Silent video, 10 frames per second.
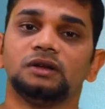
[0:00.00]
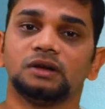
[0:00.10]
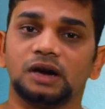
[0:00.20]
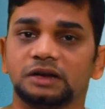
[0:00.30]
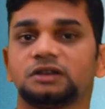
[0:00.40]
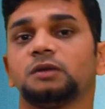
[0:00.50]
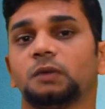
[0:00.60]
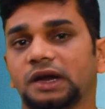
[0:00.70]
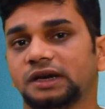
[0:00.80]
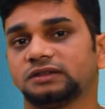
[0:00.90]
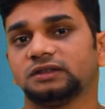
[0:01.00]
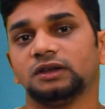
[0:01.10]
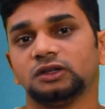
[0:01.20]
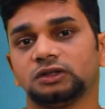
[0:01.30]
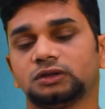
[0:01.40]
connecting wires.
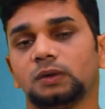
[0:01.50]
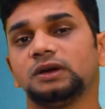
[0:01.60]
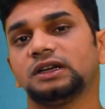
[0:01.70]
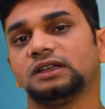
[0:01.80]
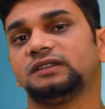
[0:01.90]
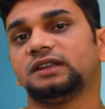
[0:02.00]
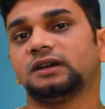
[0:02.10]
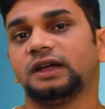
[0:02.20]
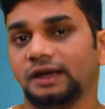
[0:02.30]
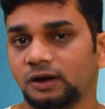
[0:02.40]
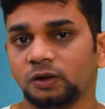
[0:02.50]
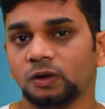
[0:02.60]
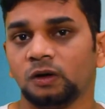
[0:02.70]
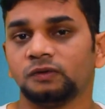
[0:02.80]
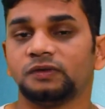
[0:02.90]
Solder is the alloy
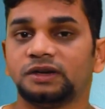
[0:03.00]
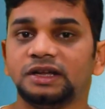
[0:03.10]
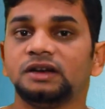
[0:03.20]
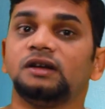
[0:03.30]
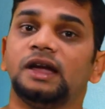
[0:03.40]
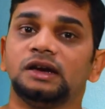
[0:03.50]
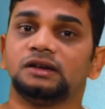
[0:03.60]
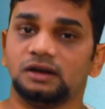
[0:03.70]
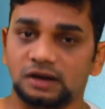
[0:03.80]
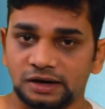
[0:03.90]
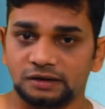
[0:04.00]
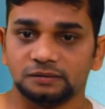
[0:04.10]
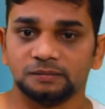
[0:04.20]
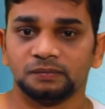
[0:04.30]
of tin and lead.